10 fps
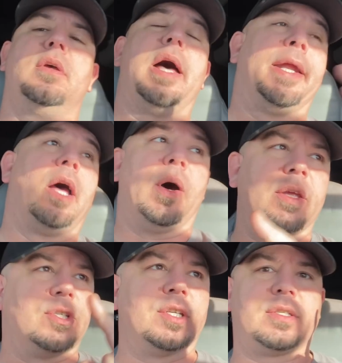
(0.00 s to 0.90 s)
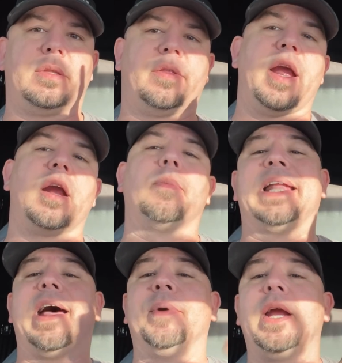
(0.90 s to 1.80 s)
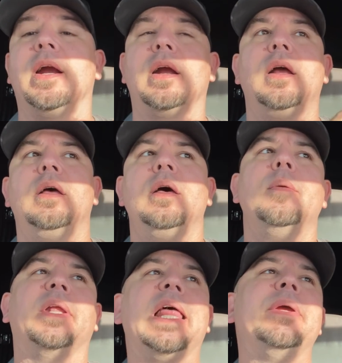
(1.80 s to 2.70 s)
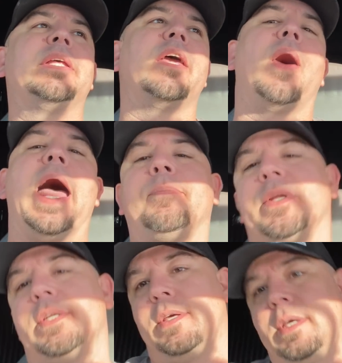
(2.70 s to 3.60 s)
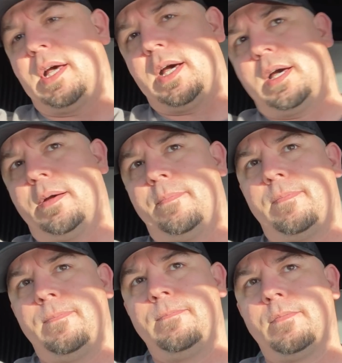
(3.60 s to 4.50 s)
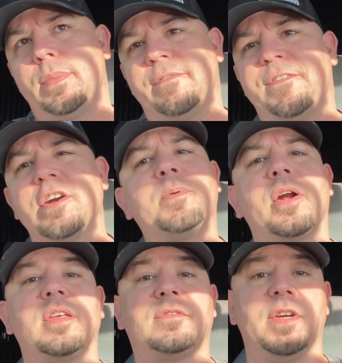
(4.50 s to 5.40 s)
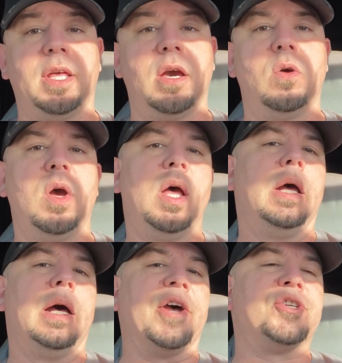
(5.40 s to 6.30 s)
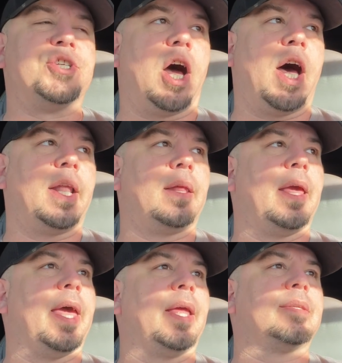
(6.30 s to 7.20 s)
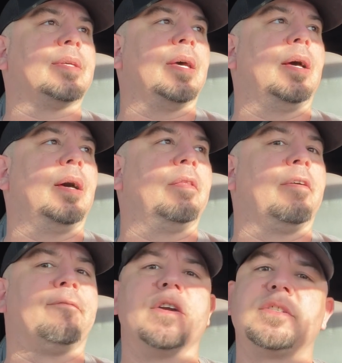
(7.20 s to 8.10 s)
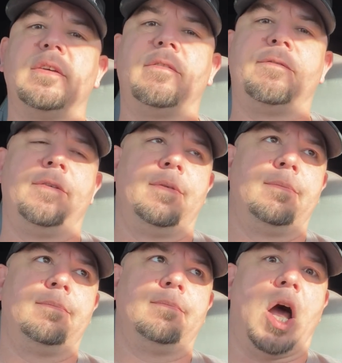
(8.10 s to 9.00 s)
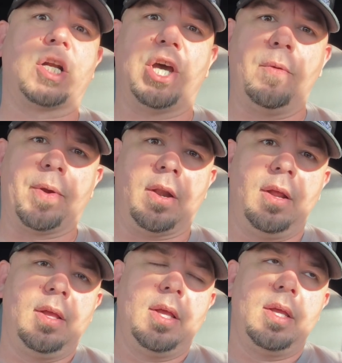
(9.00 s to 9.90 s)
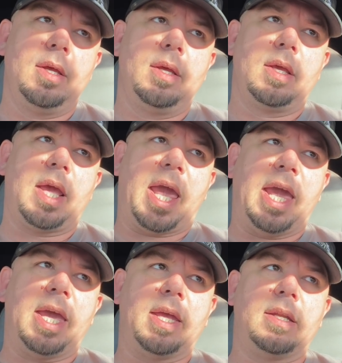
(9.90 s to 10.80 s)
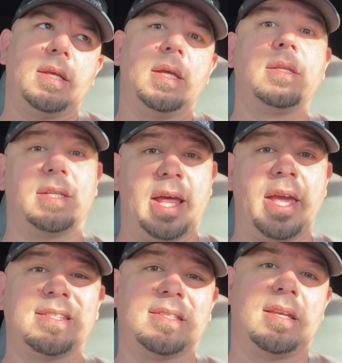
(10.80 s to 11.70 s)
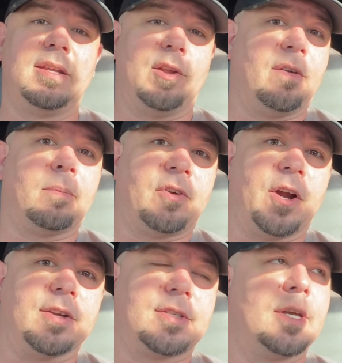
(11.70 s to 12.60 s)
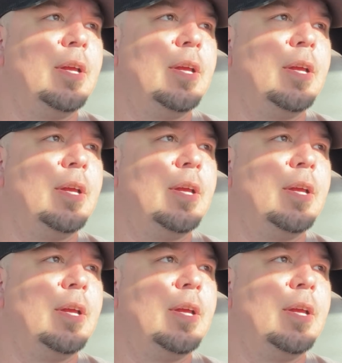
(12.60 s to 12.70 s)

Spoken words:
I was just there, but now I'm here. But let me tell you what happened. The first part of this video I shot at the 1st of October, and today is November 1st.